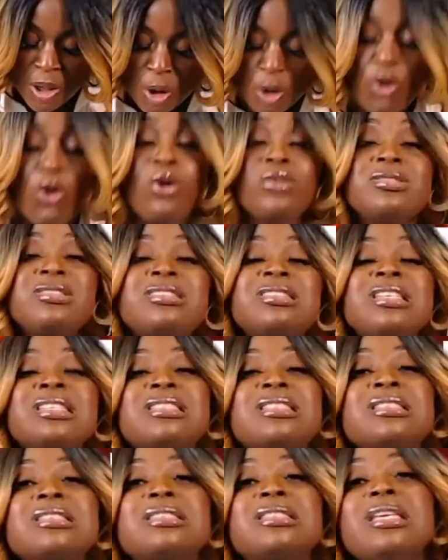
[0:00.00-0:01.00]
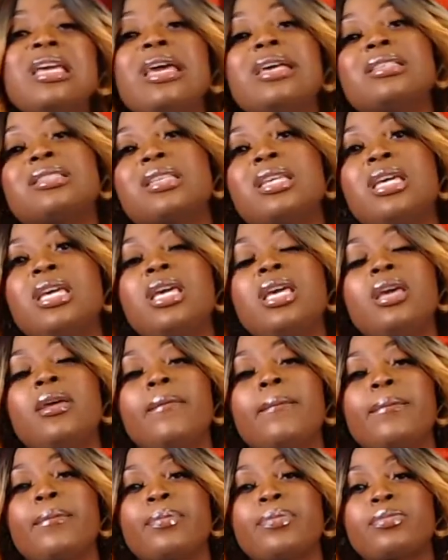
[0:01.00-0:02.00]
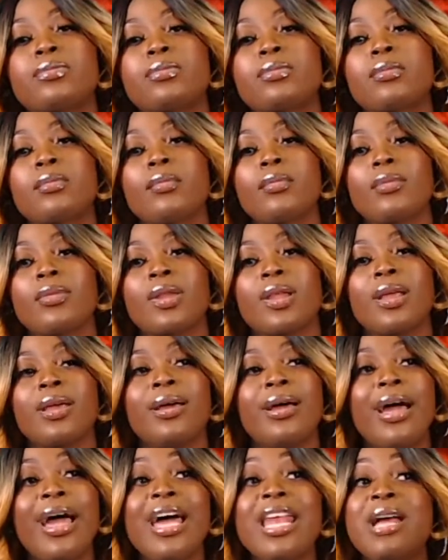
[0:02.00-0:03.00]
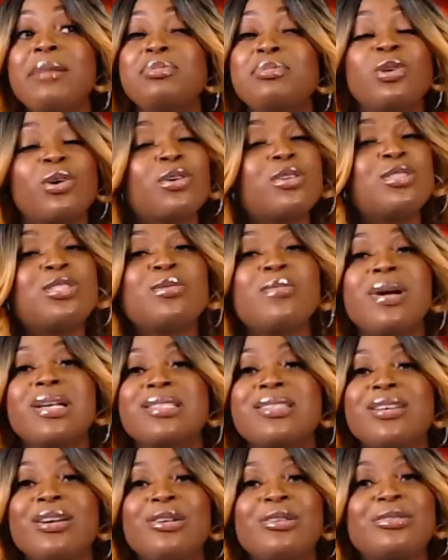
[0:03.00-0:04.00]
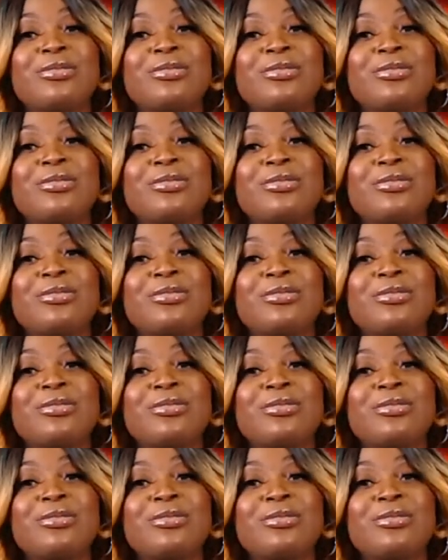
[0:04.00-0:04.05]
Consistency is key. And I'm talking to myself.